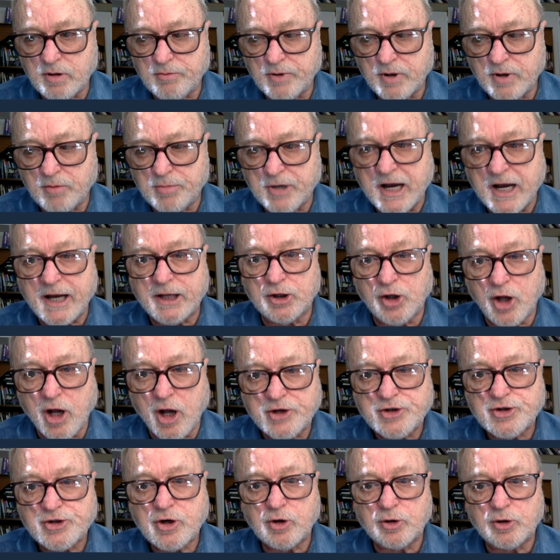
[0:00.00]
a, a
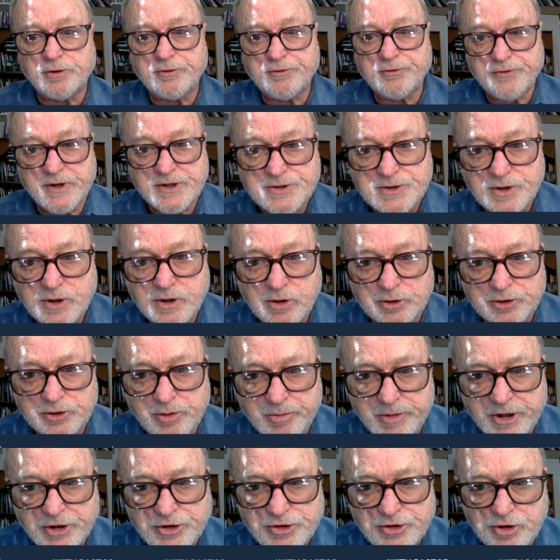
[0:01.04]
biological or physical
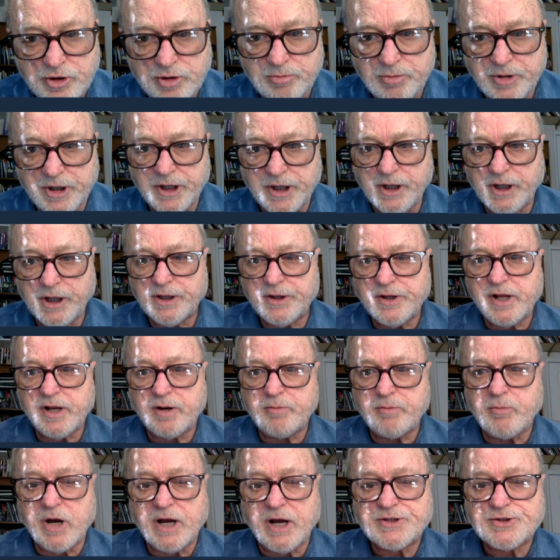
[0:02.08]
dimension to me, and
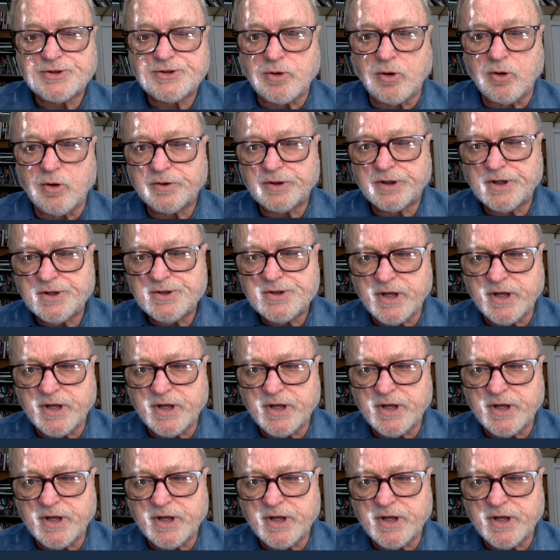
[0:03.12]
then my soul mm-hmm.